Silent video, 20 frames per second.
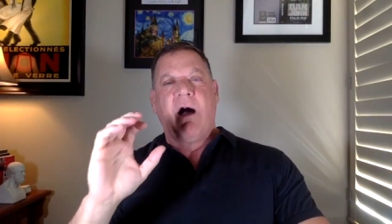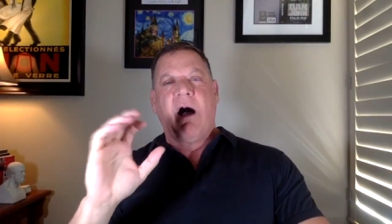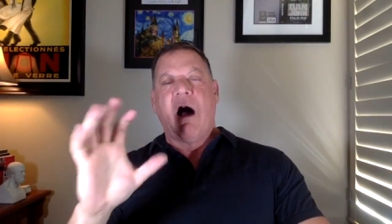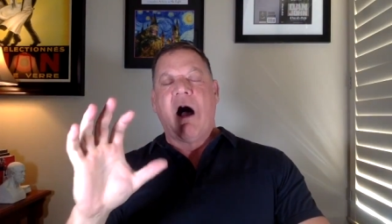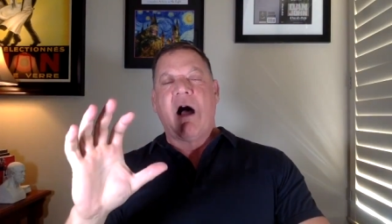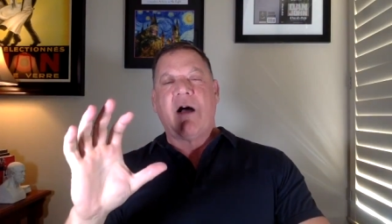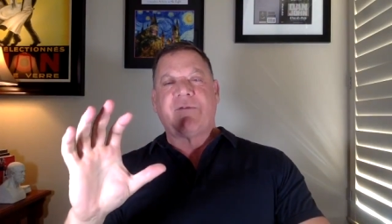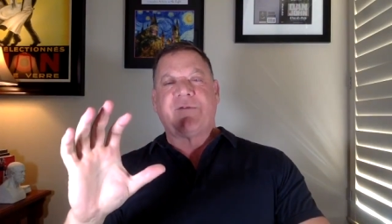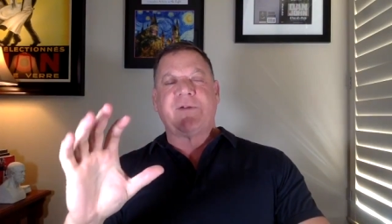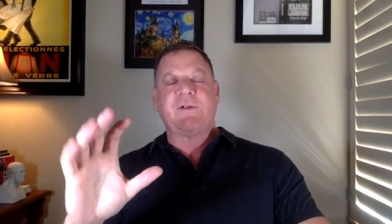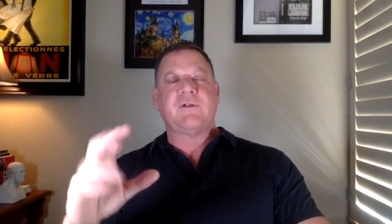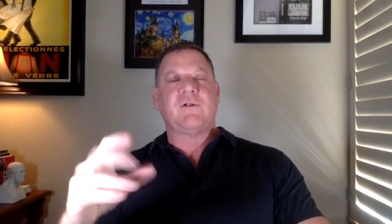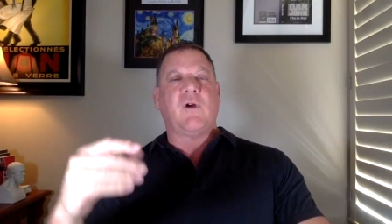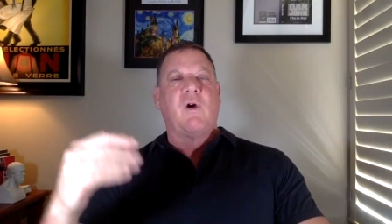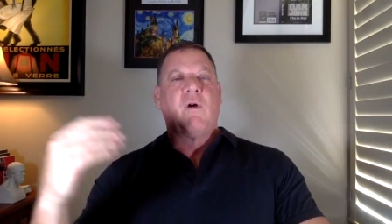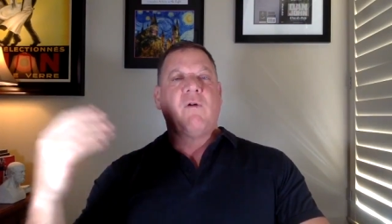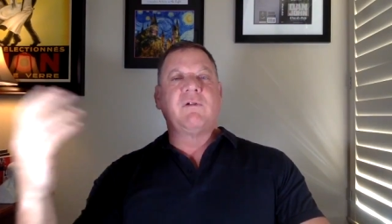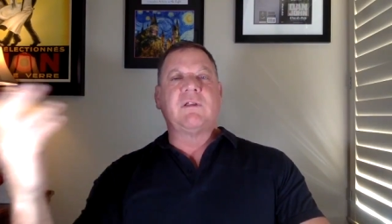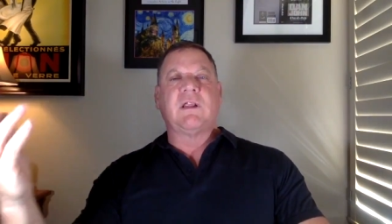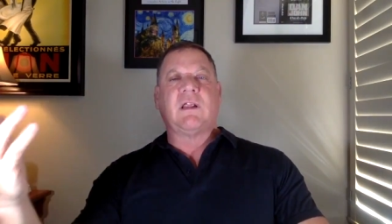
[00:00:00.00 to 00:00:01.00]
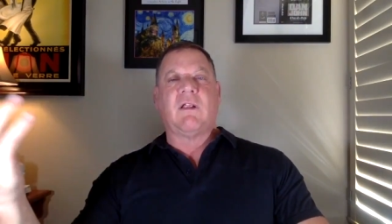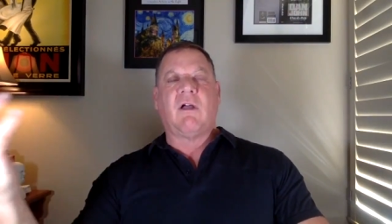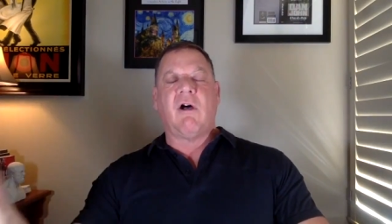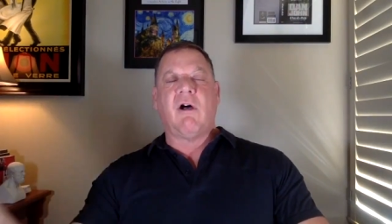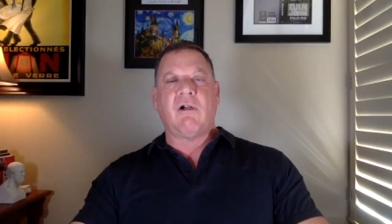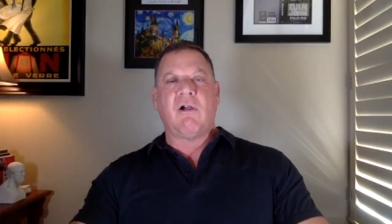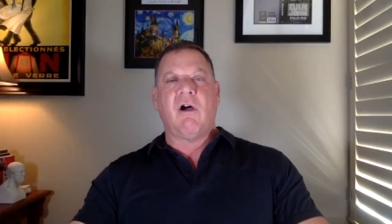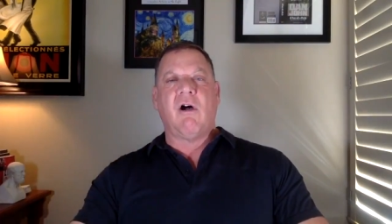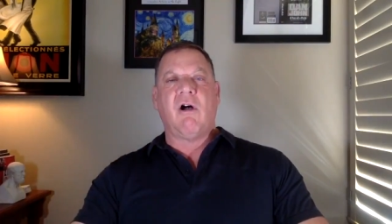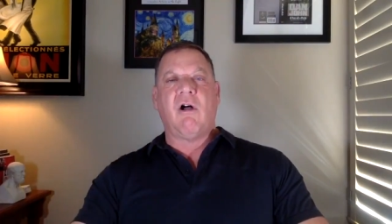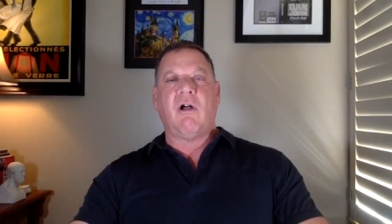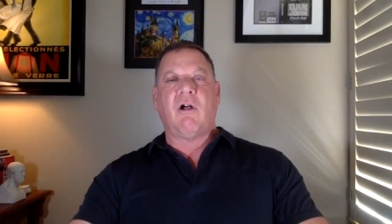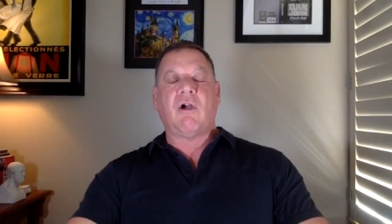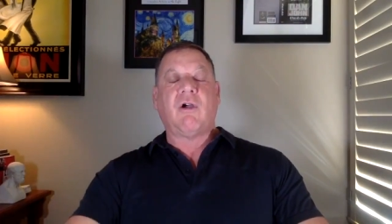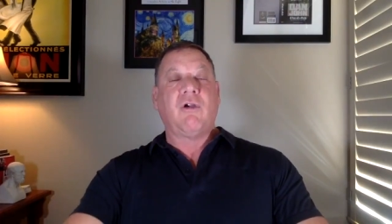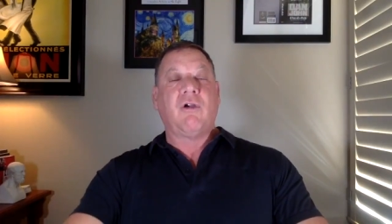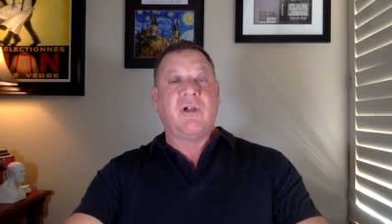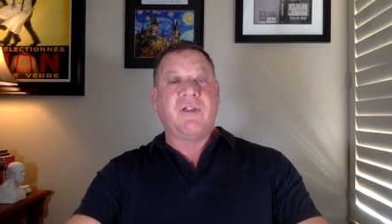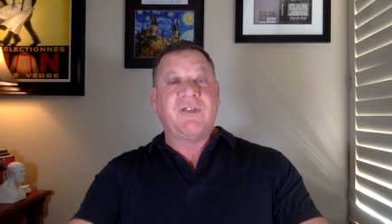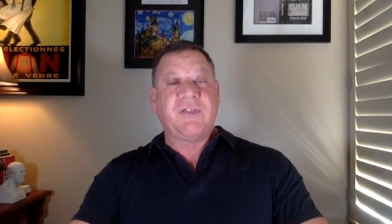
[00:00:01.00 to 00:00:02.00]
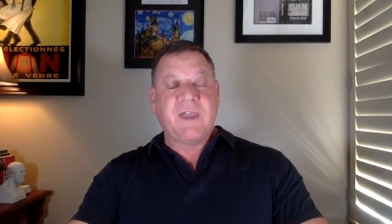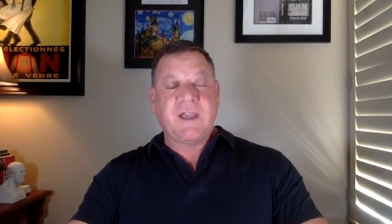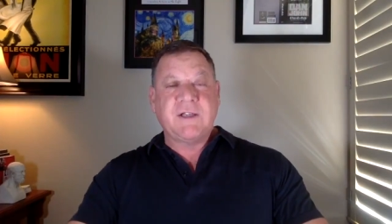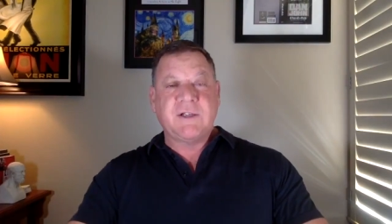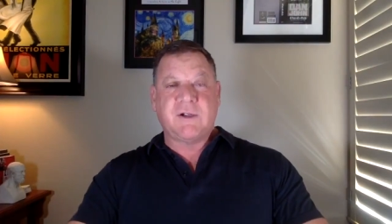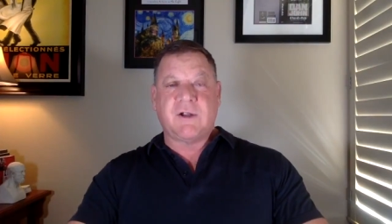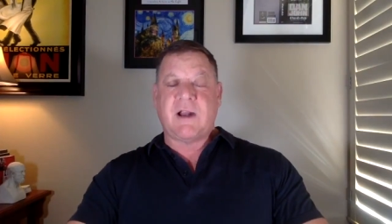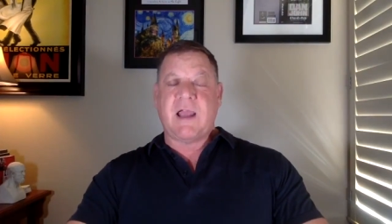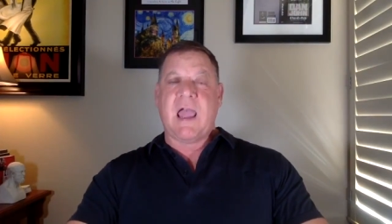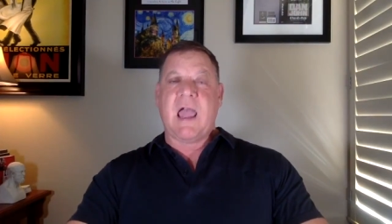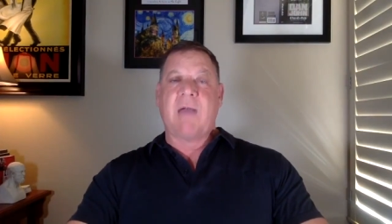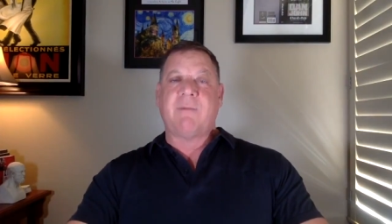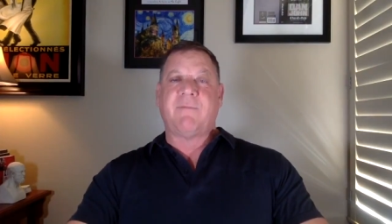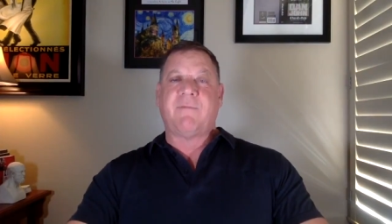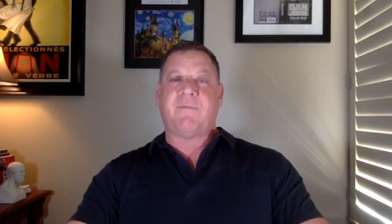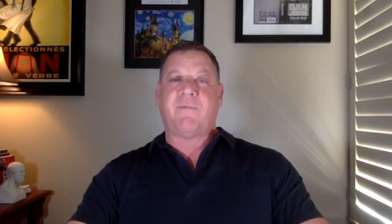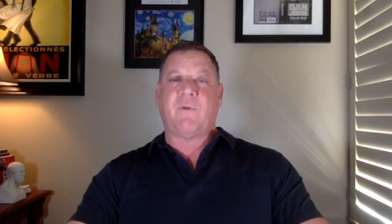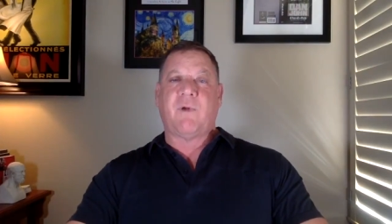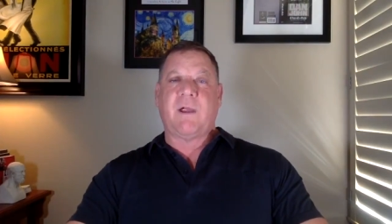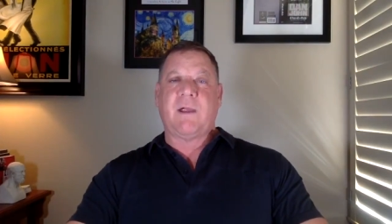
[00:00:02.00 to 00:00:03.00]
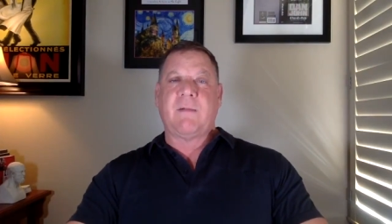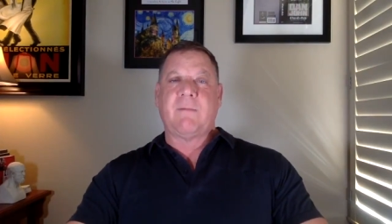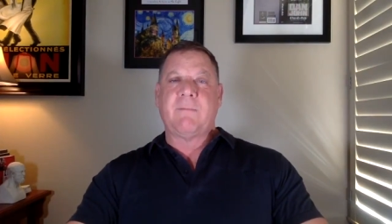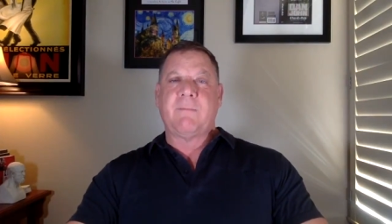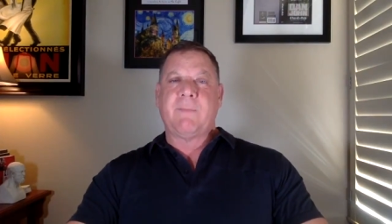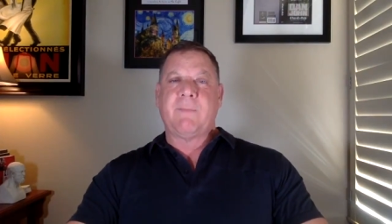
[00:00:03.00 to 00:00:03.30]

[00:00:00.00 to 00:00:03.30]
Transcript: often over the long haul, good things are going to happen for you.